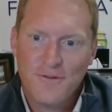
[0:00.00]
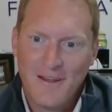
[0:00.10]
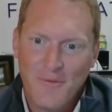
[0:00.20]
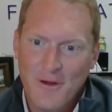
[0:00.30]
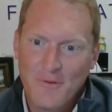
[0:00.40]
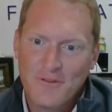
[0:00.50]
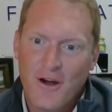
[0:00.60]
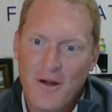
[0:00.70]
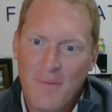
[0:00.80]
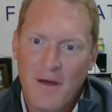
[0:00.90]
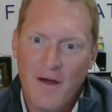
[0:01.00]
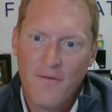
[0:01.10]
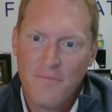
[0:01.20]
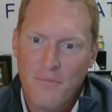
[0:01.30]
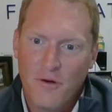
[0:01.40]
like we don't talk about
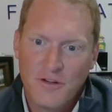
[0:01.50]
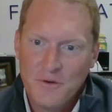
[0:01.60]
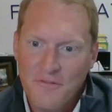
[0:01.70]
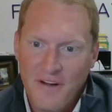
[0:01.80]
personal